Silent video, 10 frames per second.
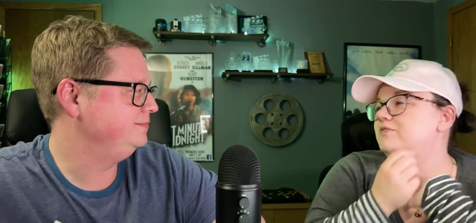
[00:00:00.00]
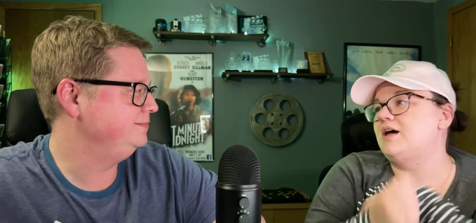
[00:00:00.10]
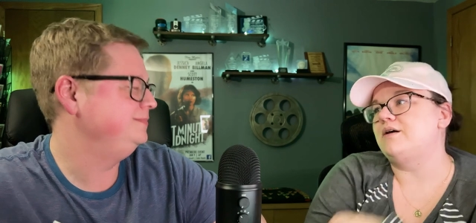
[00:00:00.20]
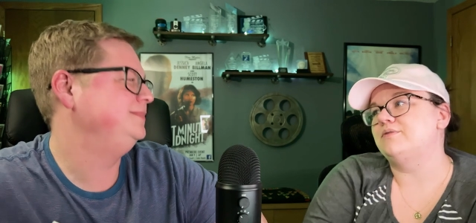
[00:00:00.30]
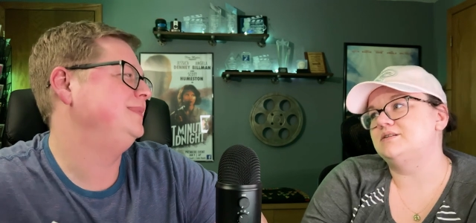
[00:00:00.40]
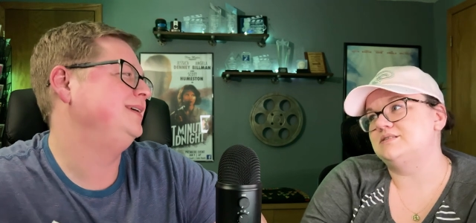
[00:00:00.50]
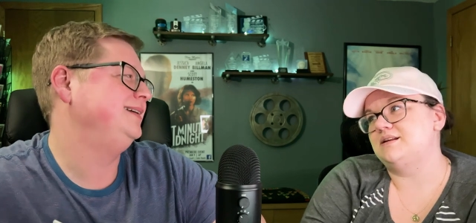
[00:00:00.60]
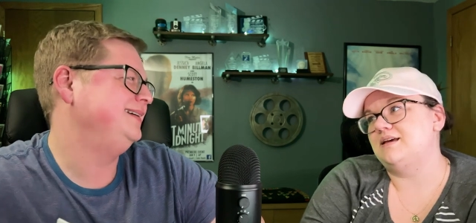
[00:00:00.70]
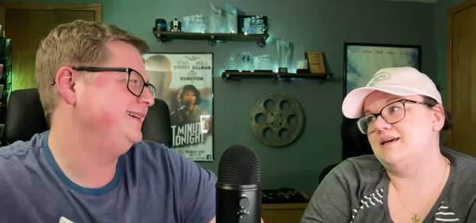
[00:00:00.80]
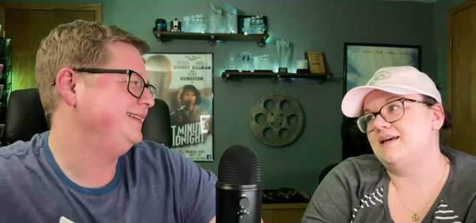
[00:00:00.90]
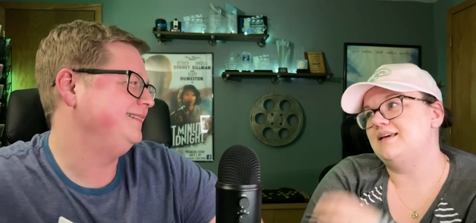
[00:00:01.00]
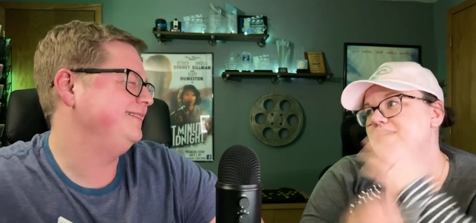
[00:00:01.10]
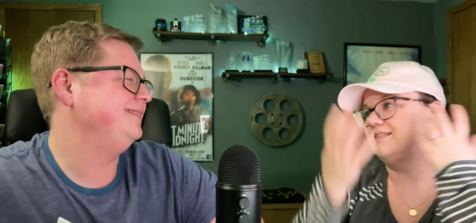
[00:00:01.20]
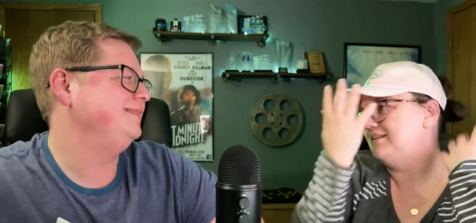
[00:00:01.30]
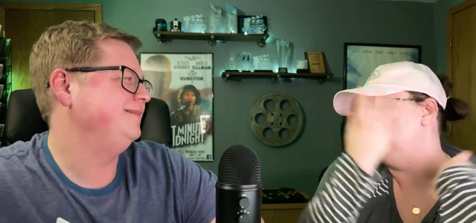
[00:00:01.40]
Speaker 1: flowers in it and
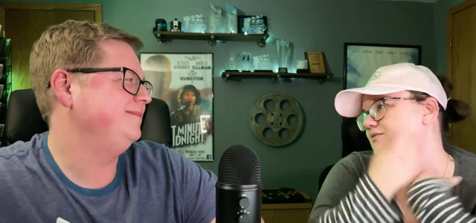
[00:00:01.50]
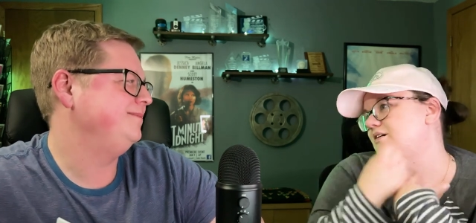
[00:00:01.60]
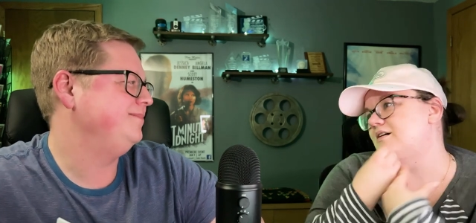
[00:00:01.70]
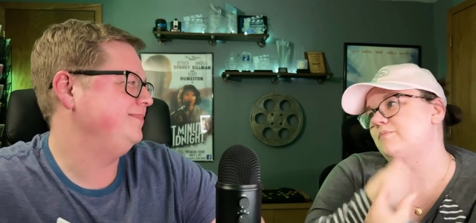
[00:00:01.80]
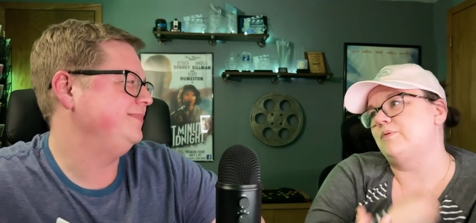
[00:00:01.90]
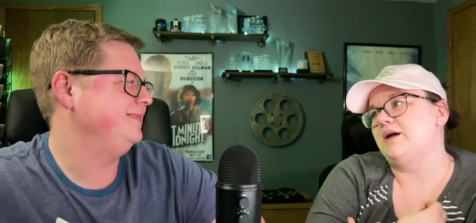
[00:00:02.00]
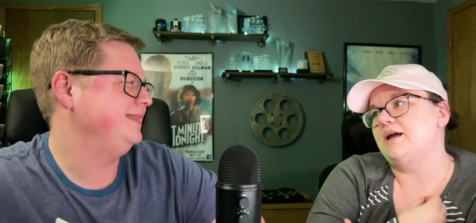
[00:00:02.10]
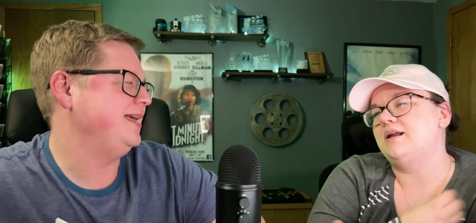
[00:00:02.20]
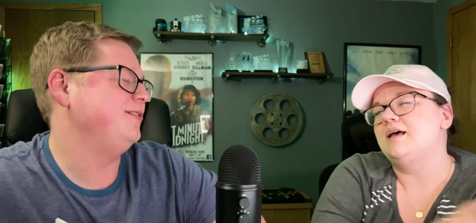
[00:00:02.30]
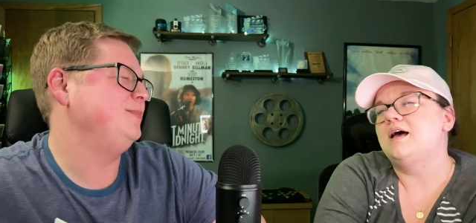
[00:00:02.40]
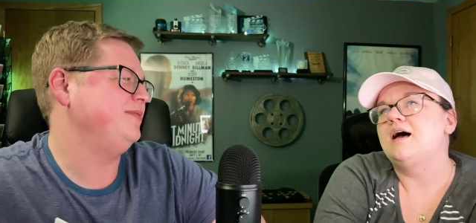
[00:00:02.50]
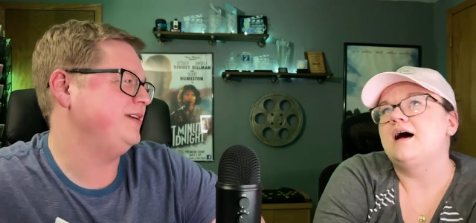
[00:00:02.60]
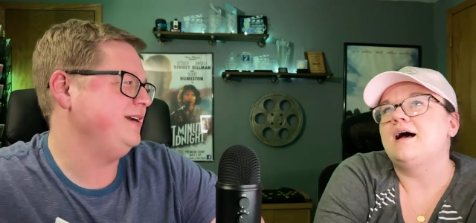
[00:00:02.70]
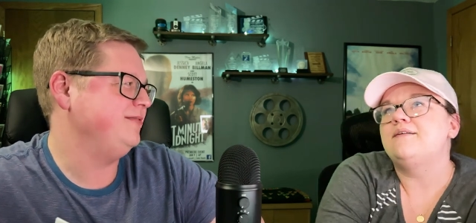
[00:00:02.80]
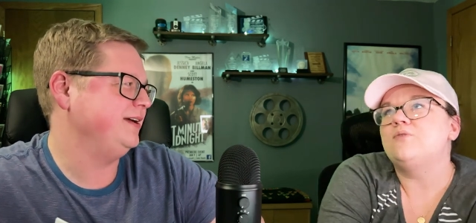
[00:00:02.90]
get like the long braid. That would
Speaker 2: be
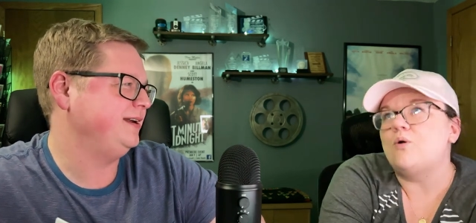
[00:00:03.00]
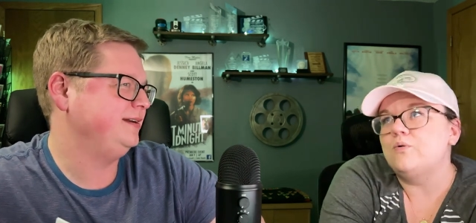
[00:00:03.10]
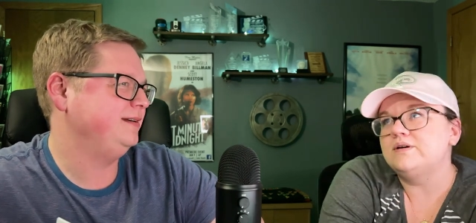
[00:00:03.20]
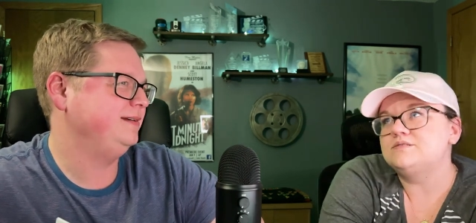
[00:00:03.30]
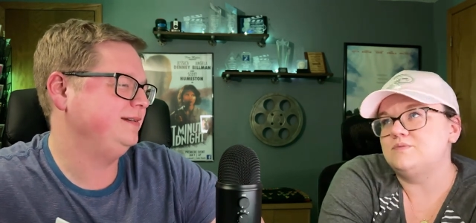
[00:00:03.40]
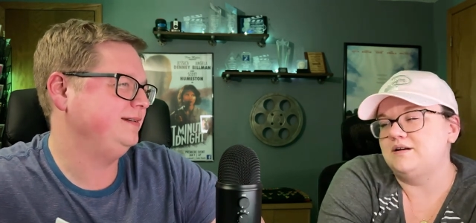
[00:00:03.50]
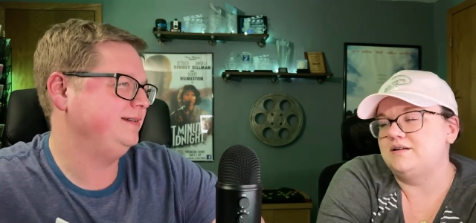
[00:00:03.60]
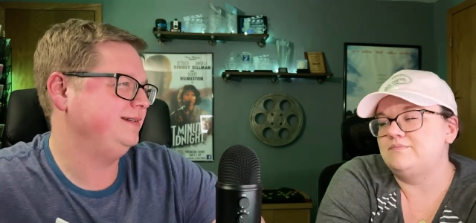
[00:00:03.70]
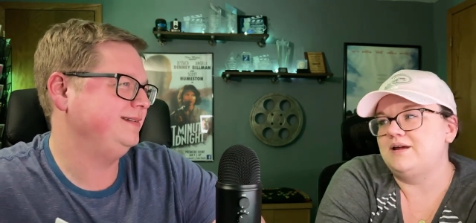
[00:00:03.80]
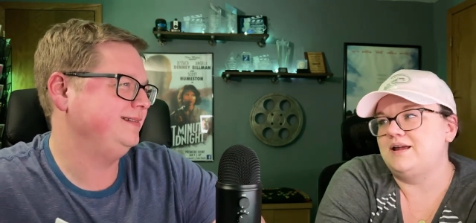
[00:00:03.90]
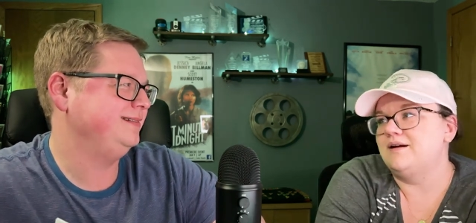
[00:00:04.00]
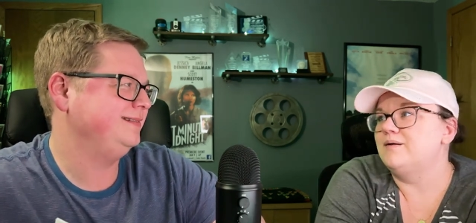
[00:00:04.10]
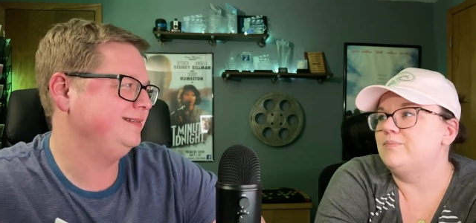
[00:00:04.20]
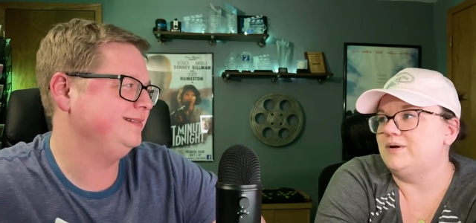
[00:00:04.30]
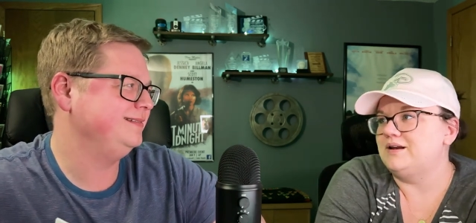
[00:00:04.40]
very I've fun. I
Speaker 1: always wanted my
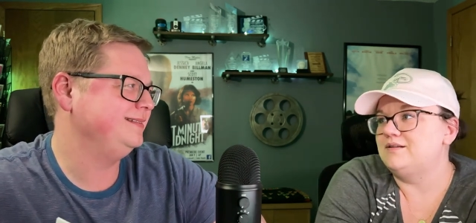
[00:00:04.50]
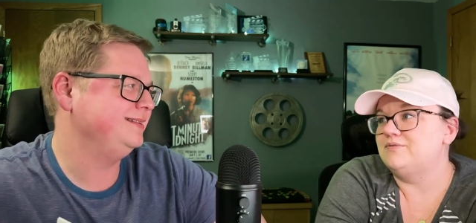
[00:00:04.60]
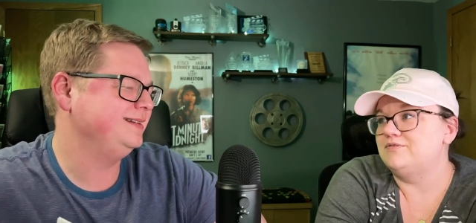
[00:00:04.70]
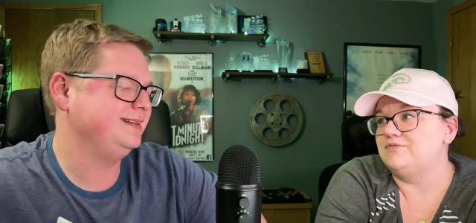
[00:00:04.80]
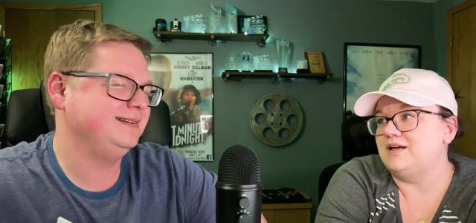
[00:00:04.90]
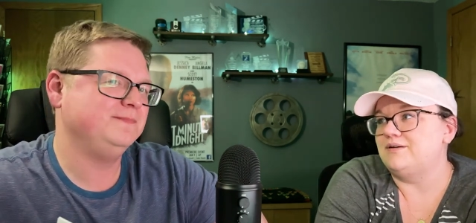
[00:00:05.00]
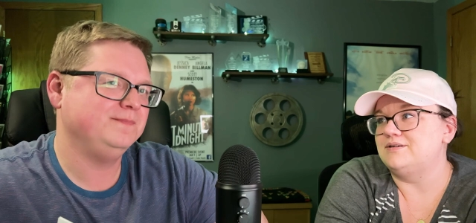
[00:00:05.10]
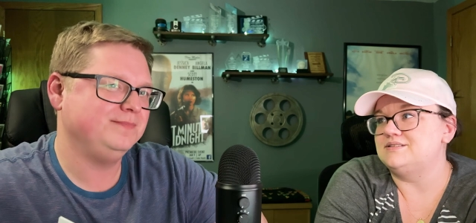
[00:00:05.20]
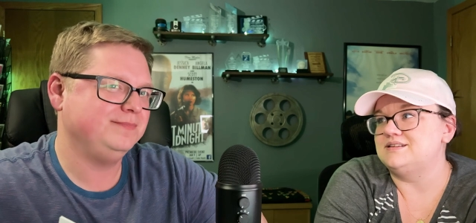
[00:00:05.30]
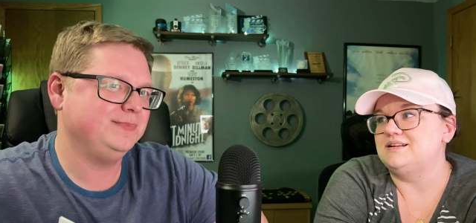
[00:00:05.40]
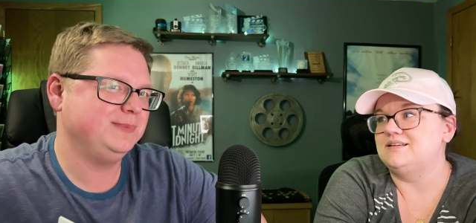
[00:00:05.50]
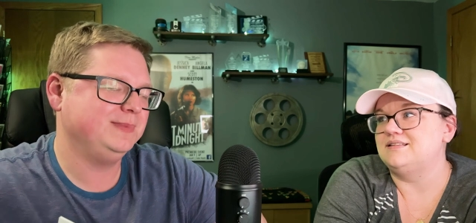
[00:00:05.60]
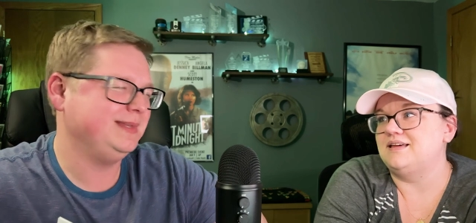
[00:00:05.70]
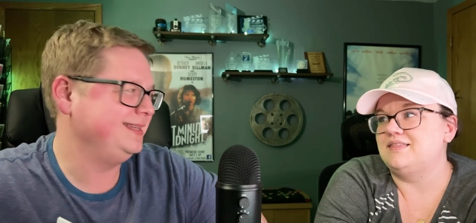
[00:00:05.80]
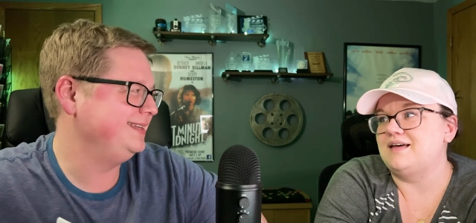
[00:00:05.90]
hair braided with flowers in it
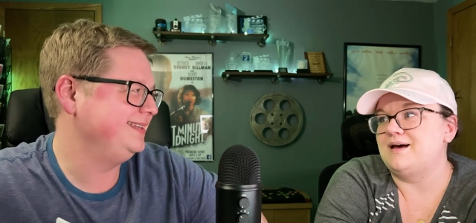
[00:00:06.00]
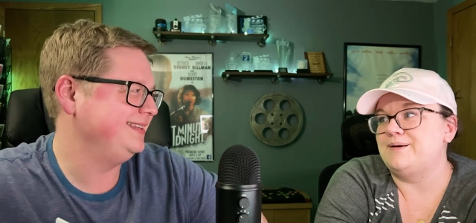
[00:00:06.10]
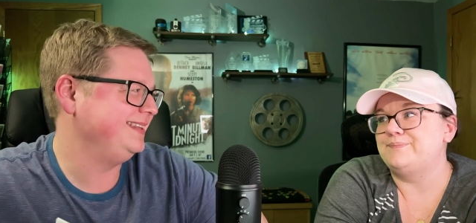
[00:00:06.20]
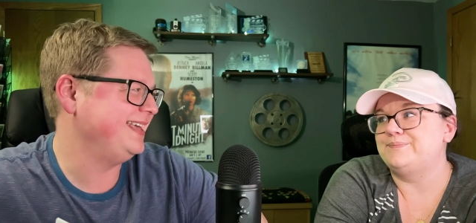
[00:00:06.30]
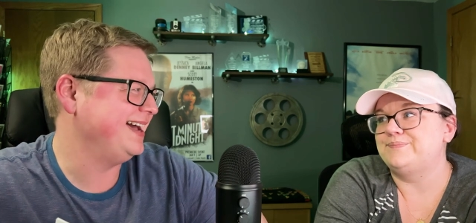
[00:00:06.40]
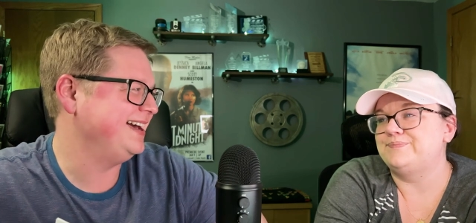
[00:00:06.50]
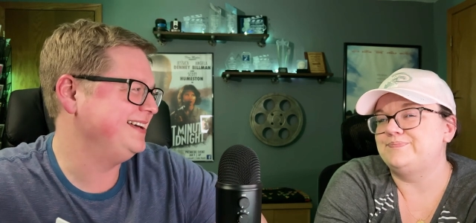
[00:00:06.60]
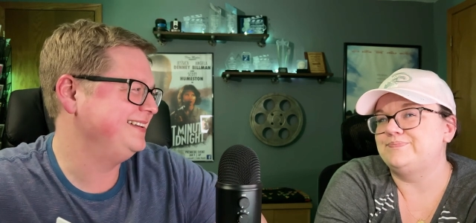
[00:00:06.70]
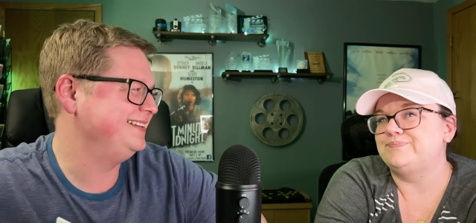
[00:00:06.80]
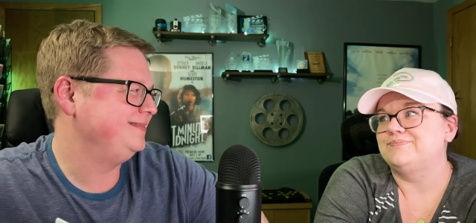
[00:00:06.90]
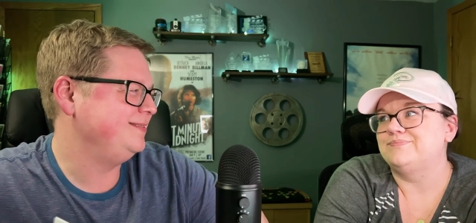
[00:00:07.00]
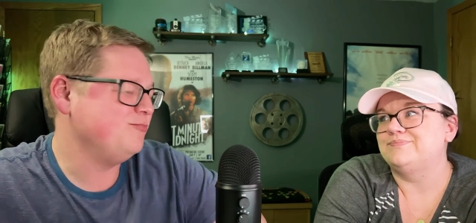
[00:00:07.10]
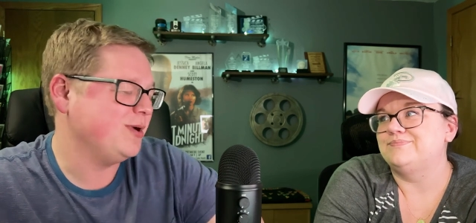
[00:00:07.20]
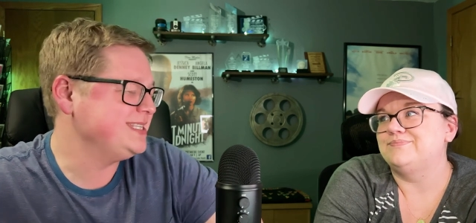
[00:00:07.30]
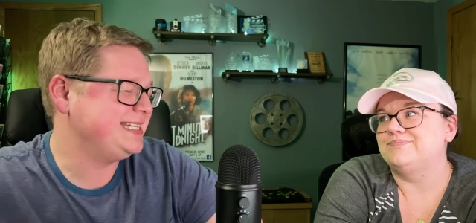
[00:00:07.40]
like that.
Speaker 2: Yeah.
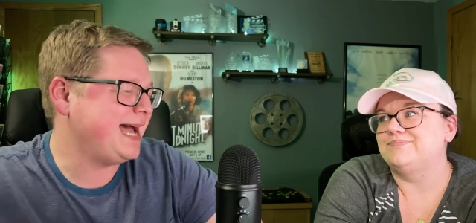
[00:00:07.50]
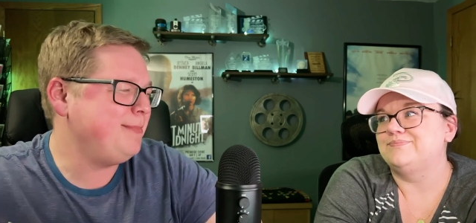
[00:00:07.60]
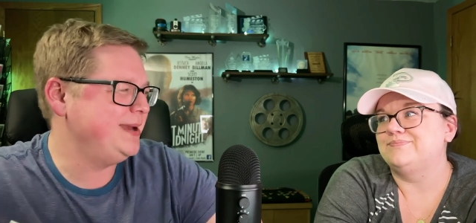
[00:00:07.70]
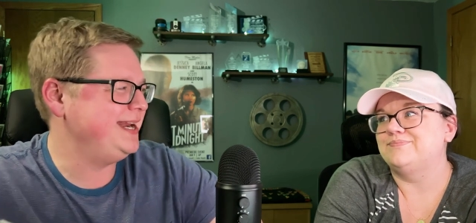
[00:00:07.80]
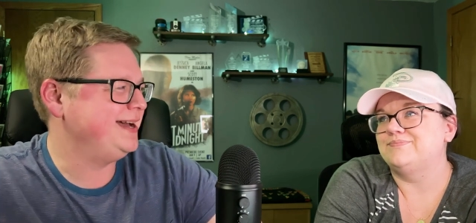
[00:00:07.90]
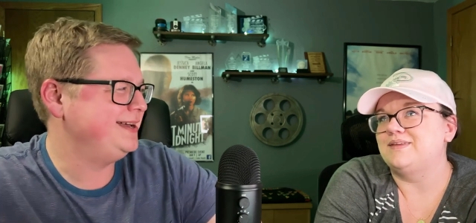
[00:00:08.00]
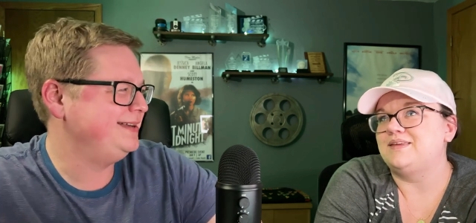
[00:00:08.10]
What's stopping you?